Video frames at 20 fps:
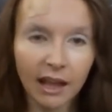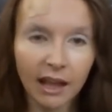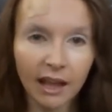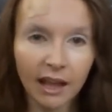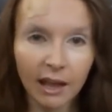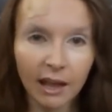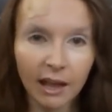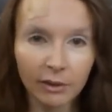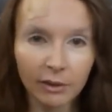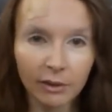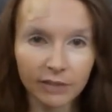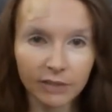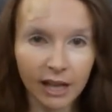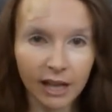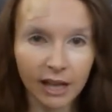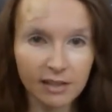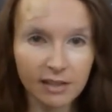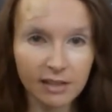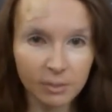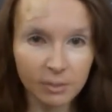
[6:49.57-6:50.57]
However,
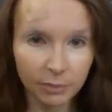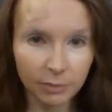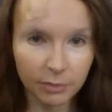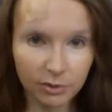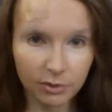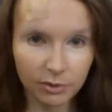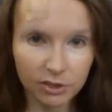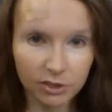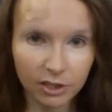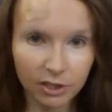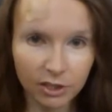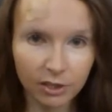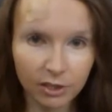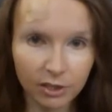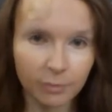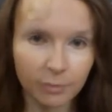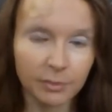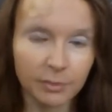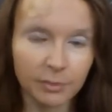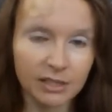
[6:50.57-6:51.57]
as a booster
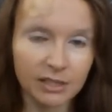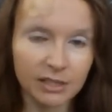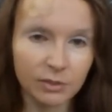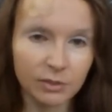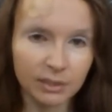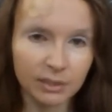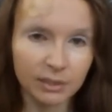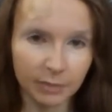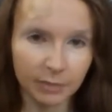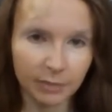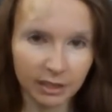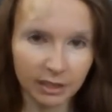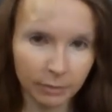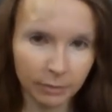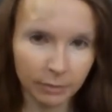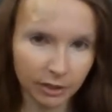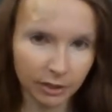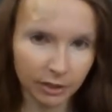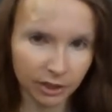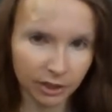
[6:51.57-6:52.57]
mixed with the peanut
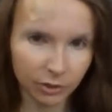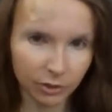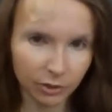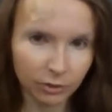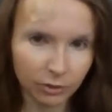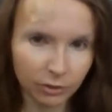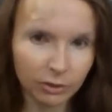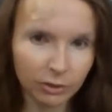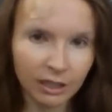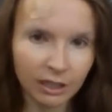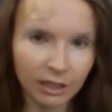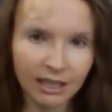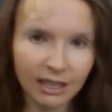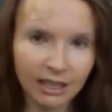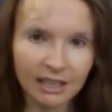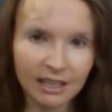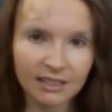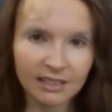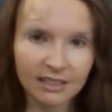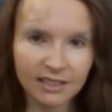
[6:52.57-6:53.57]
butter Huel,
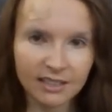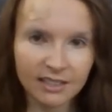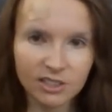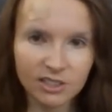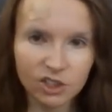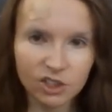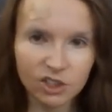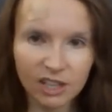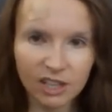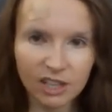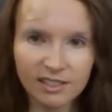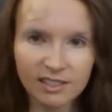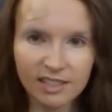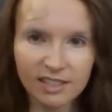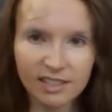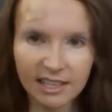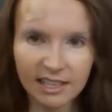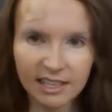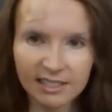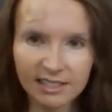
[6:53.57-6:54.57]
this just
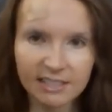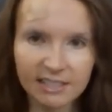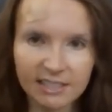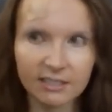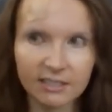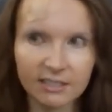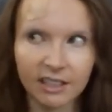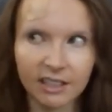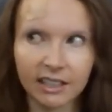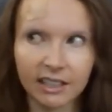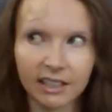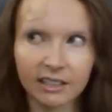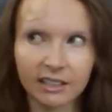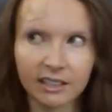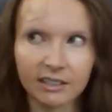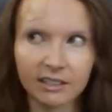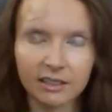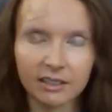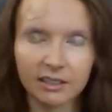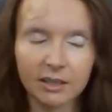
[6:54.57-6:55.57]
tasted
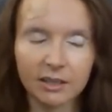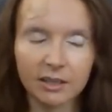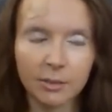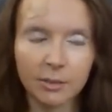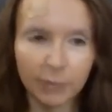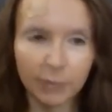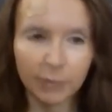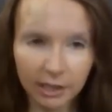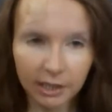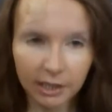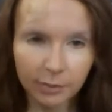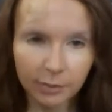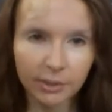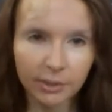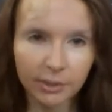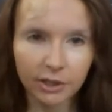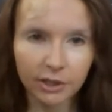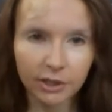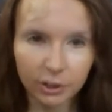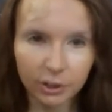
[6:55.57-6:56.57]
like peanut
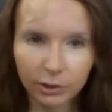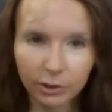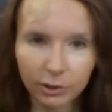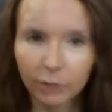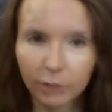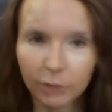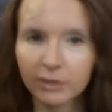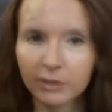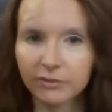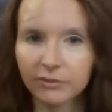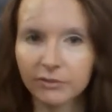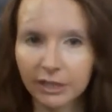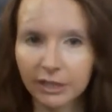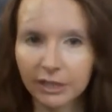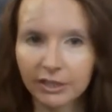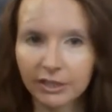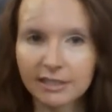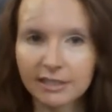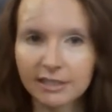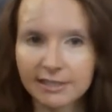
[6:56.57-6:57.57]
butter Huel with
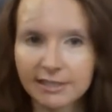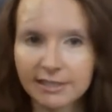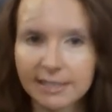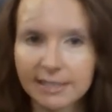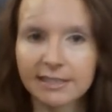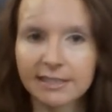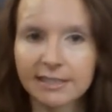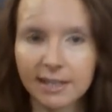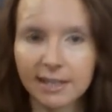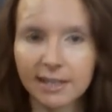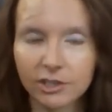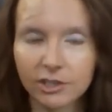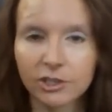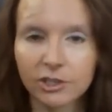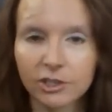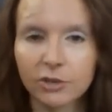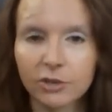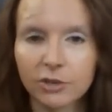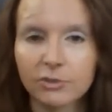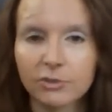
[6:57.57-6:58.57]
very distinct
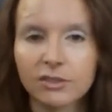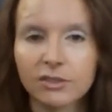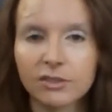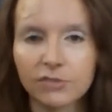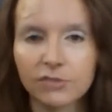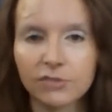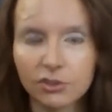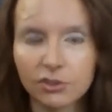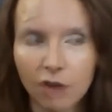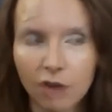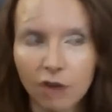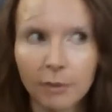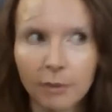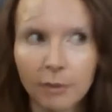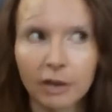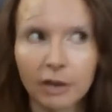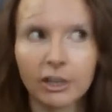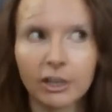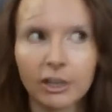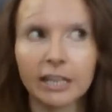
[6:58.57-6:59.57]
undertones of
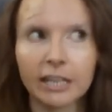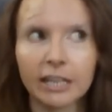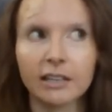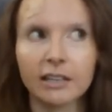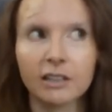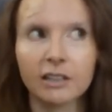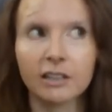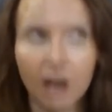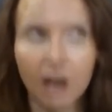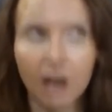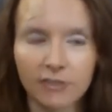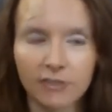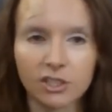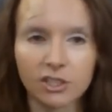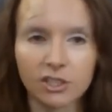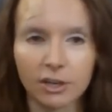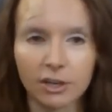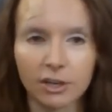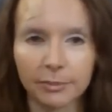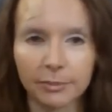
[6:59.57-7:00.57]
strawberry cough
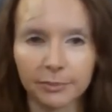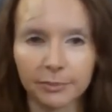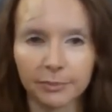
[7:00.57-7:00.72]
syrup.